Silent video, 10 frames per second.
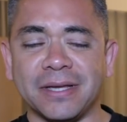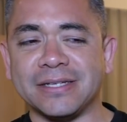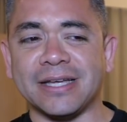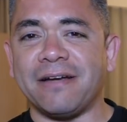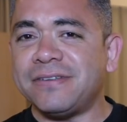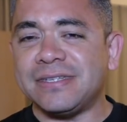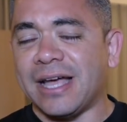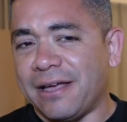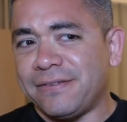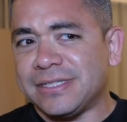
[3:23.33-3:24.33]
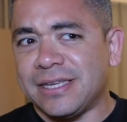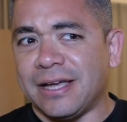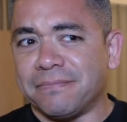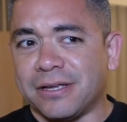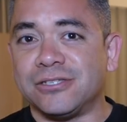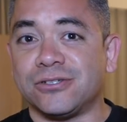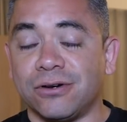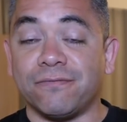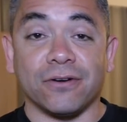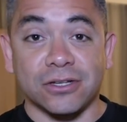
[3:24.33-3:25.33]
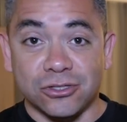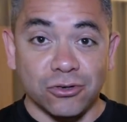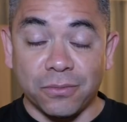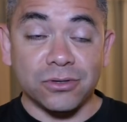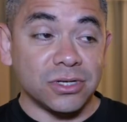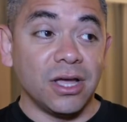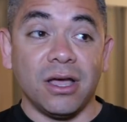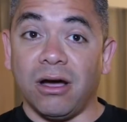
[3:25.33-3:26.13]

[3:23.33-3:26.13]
Because obviously, obviously I'm concerned for consumers,